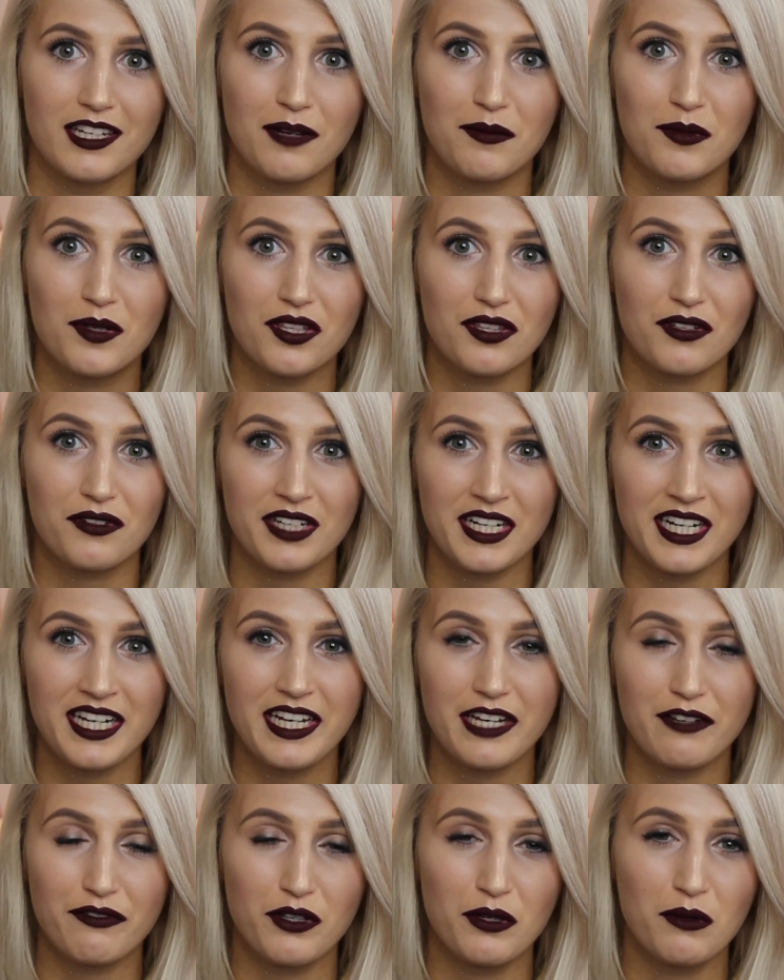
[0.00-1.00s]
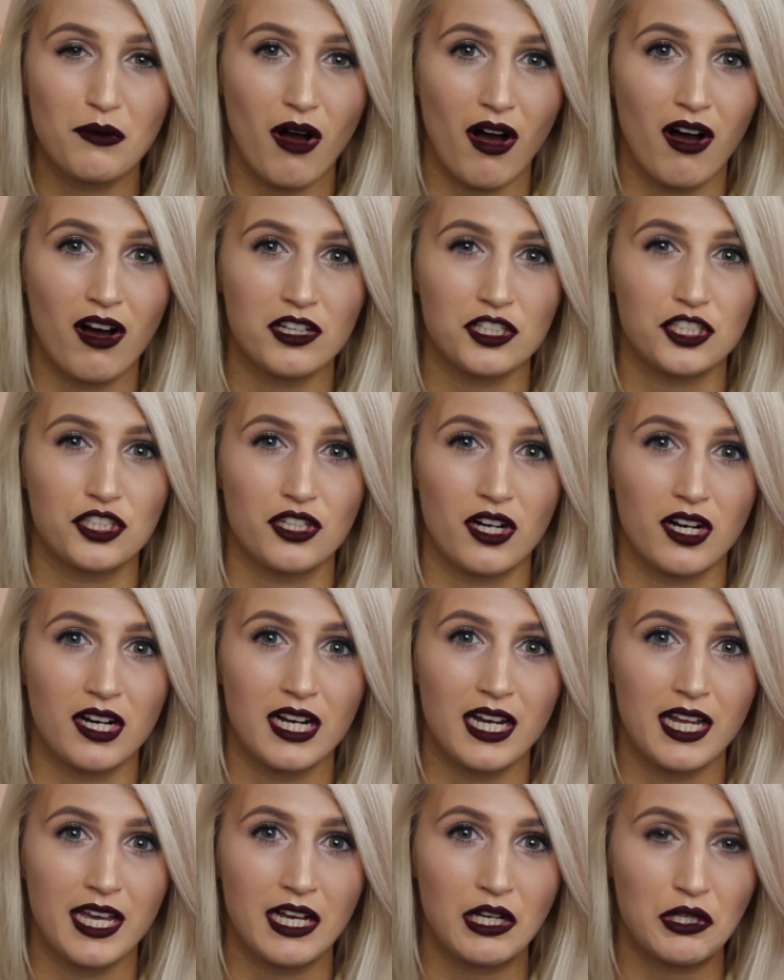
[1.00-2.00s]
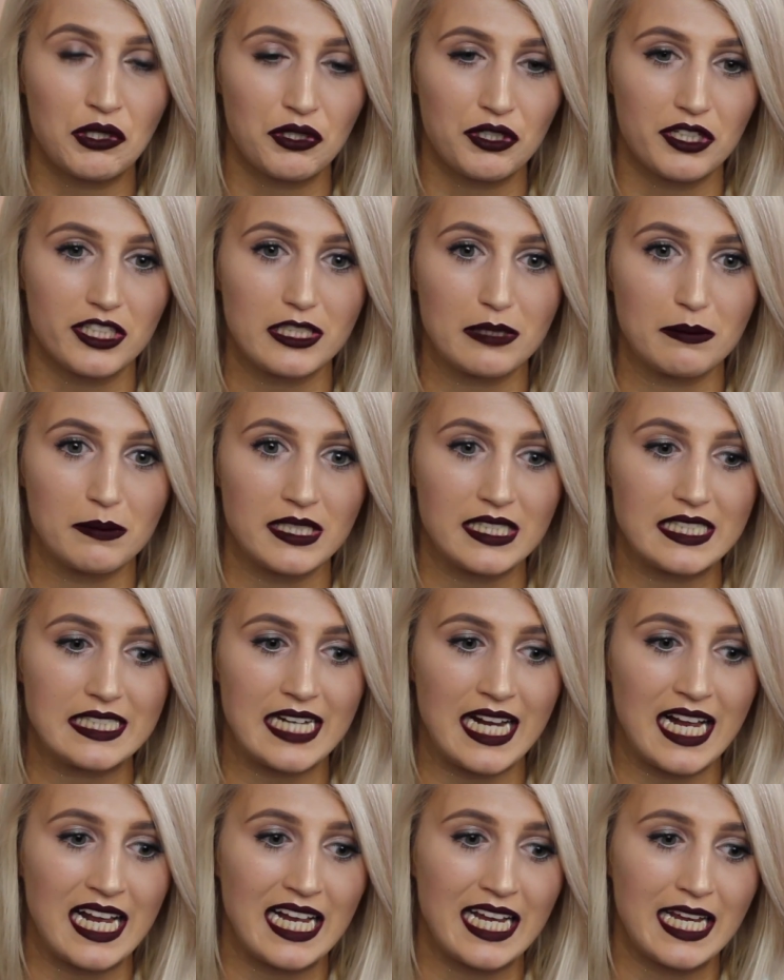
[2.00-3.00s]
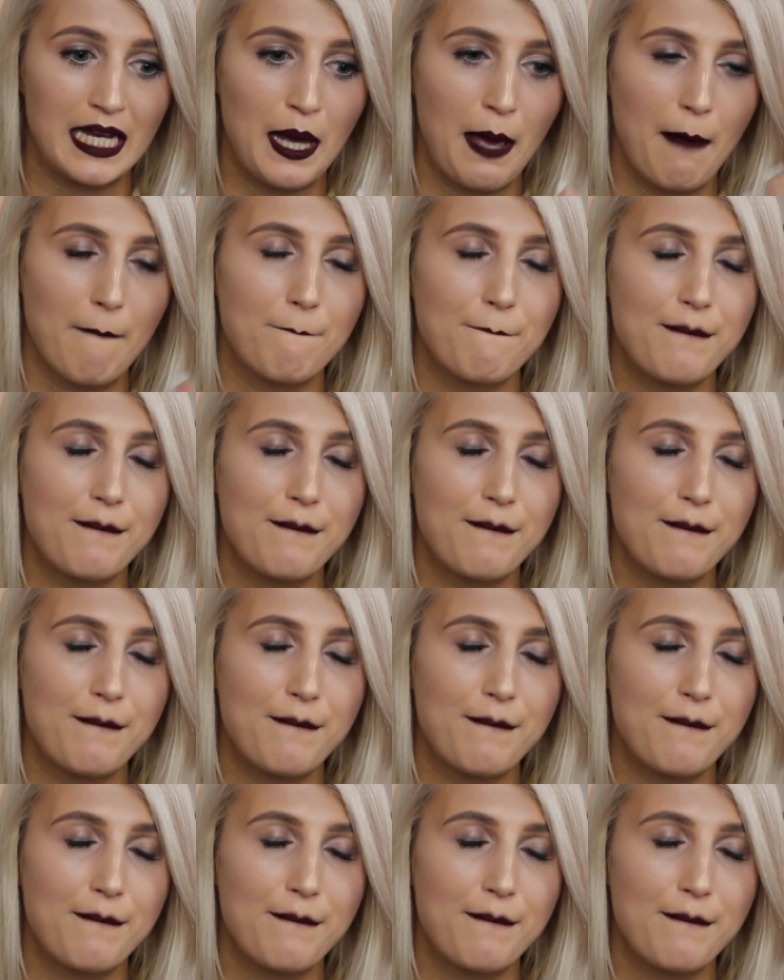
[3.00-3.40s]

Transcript: Number three, if you are struggling on Christmas Day,